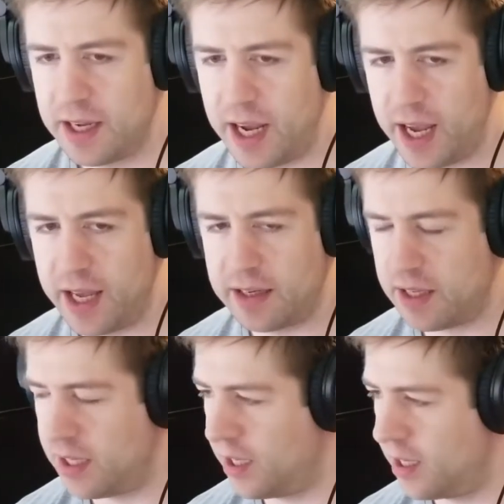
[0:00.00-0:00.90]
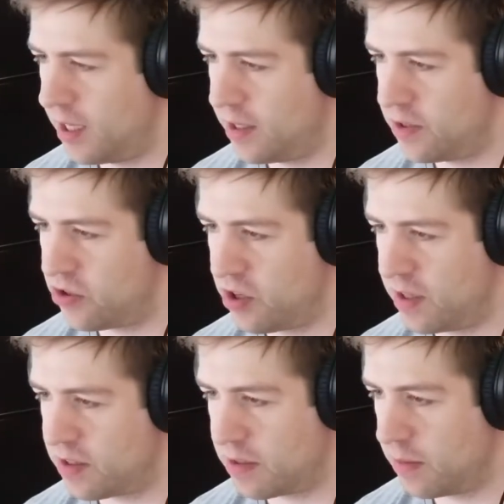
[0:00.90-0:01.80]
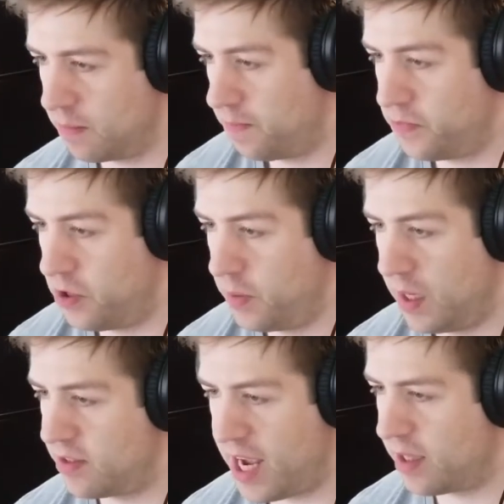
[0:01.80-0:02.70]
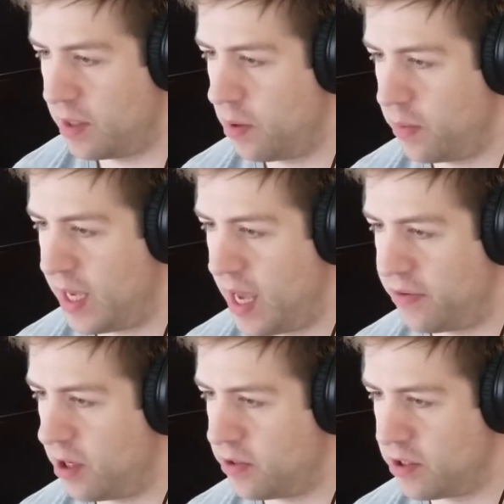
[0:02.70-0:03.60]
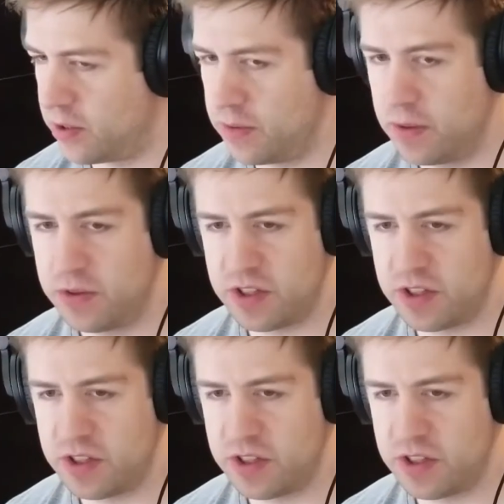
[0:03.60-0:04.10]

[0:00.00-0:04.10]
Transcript: and he is just doing exactly what we have y'all do.